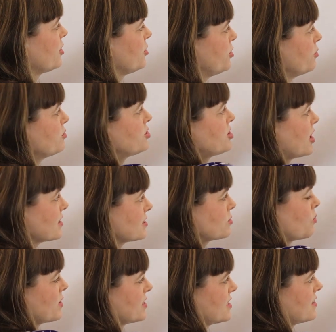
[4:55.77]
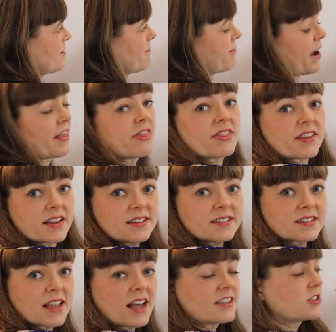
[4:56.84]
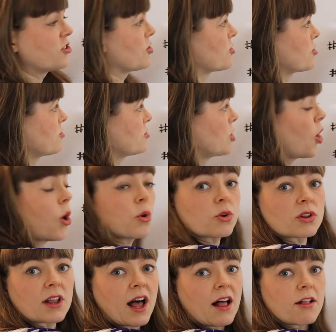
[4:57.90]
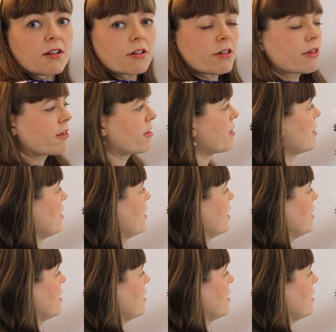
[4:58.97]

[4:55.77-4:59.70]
you just want to define this as your total health